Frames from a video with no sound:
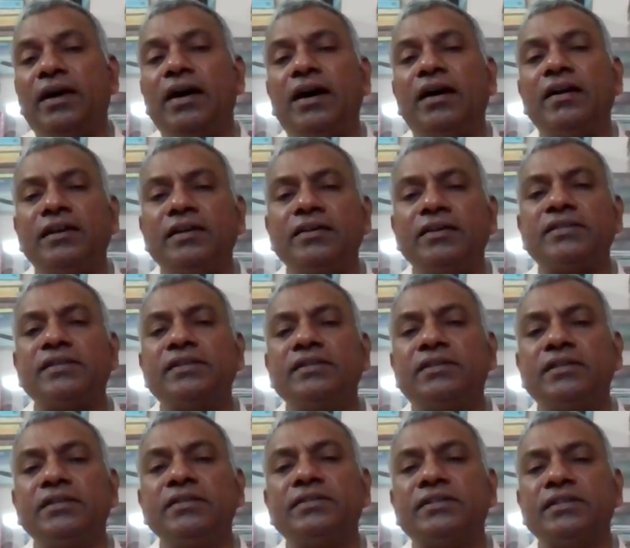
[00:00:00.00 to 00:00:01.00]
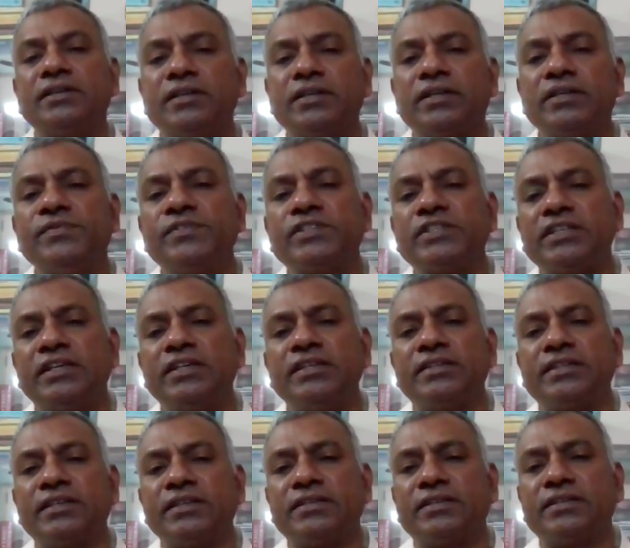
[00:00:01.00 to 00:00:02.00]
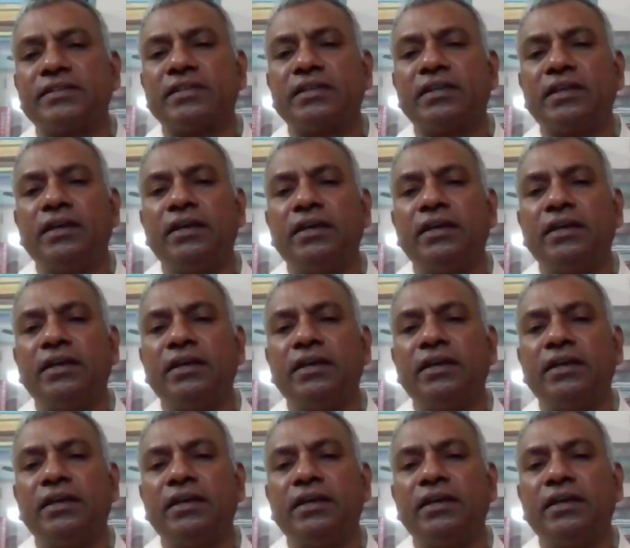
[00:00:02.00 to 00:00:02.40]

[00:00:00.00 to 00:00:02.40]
under certain circumstances,